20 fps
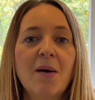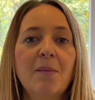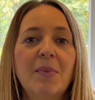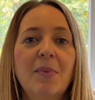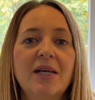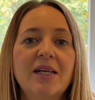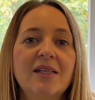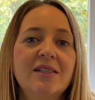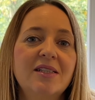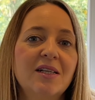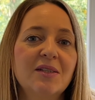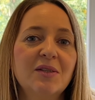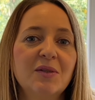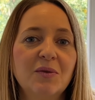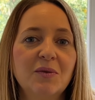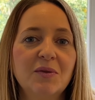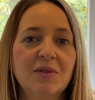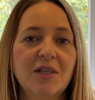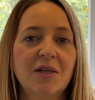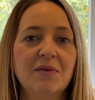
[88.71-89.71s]
But it does
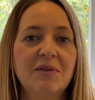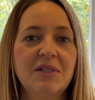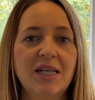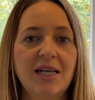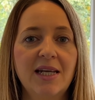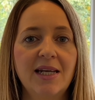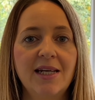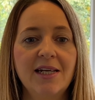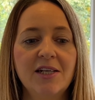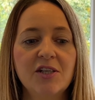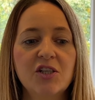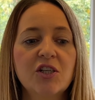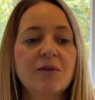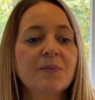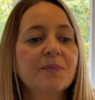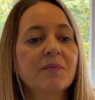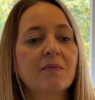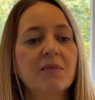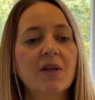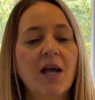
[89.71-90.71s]
also teach
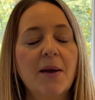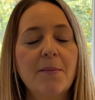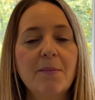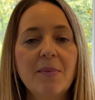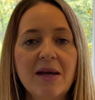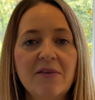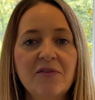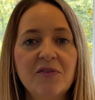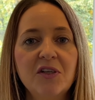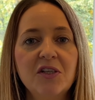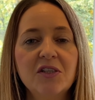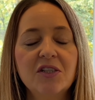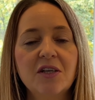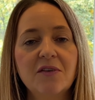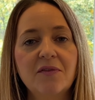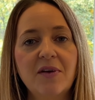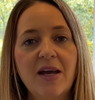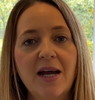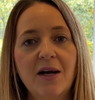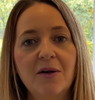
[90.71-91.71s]
a method
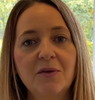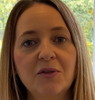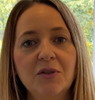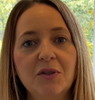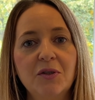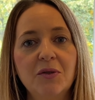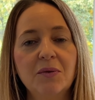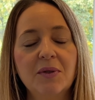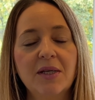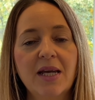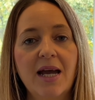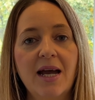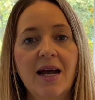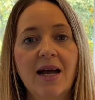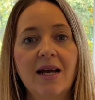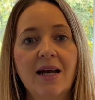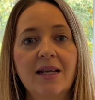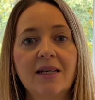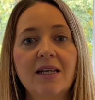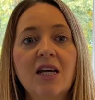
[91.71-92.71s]
of how you
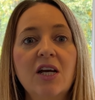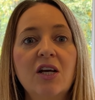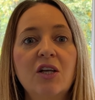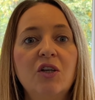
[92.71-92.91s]
can